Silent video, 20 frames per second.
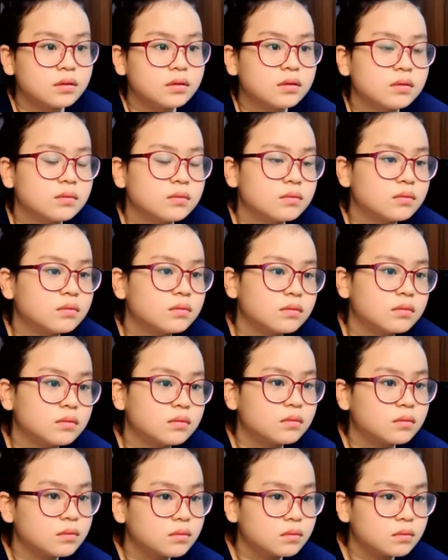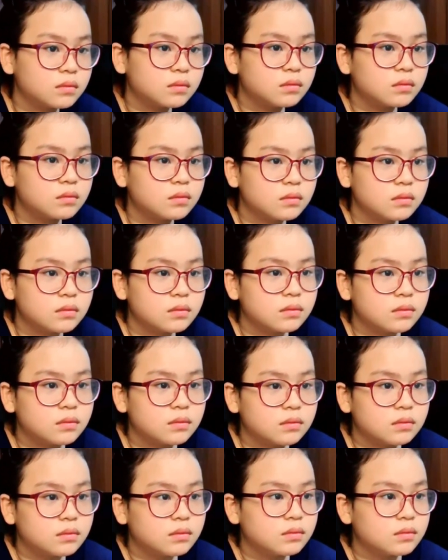
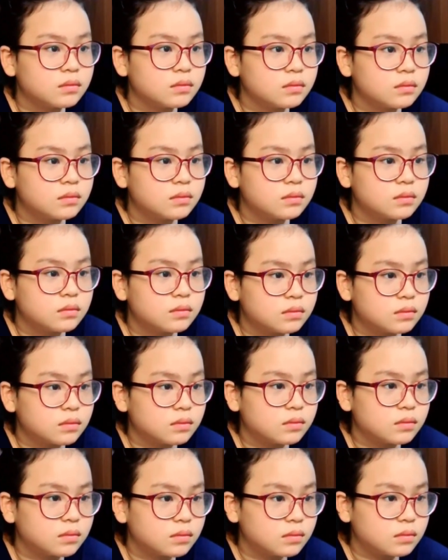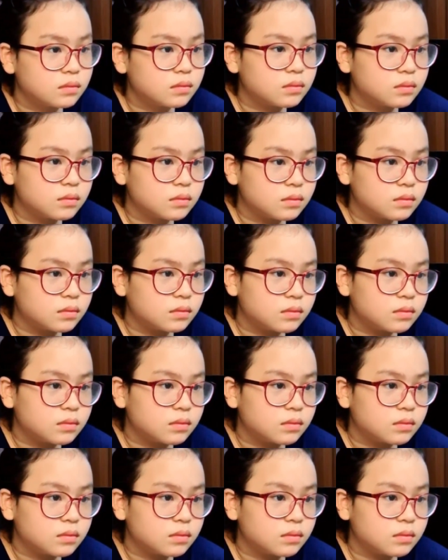[no speech]